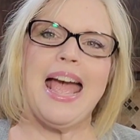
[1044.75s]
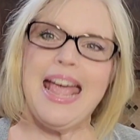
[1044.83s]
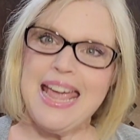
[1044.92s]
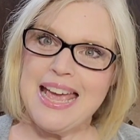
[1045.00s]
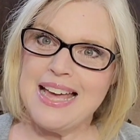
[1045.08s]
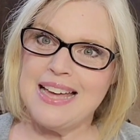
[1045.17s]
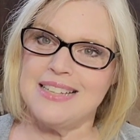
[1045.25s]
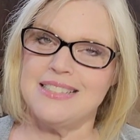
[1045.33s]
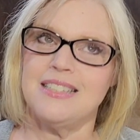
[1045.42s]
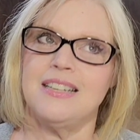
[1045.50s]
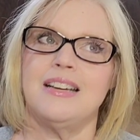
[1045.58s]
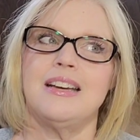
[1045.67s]

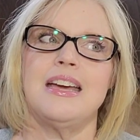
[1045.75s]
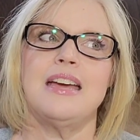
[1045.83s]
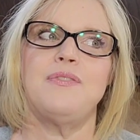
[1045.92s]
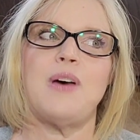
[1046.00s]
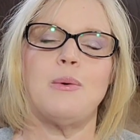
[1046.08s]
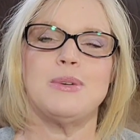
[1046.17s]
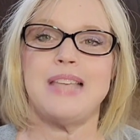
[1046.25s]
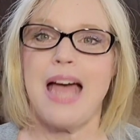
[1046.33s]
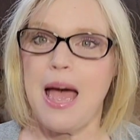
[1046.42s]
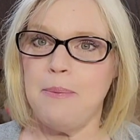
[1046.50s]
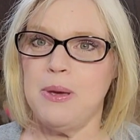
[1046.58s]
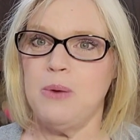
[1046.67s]
And if I was
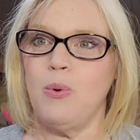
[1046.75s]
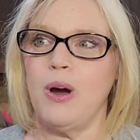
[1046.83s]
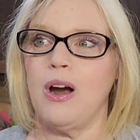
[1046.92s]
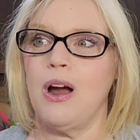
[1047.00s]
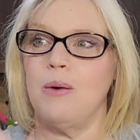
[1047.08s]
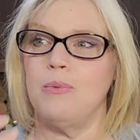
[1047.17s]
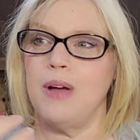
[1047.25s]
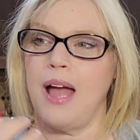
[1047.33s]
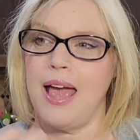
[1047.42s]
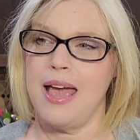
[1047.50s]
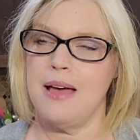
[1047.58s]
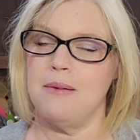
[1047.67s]
happy where I
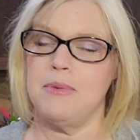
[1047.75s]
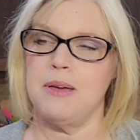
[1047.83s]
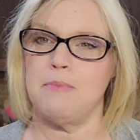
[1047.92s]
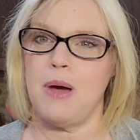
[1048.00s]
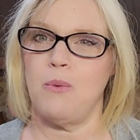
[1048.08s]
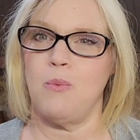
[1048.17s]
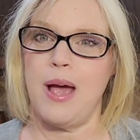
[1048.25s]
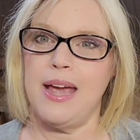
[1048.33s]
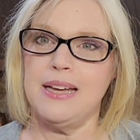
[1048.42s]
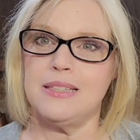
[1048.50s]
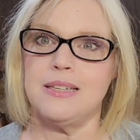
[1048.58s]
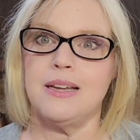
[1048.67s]
am in my
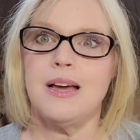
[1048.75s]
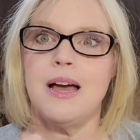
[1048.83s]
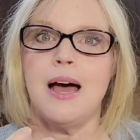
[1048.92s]
weight,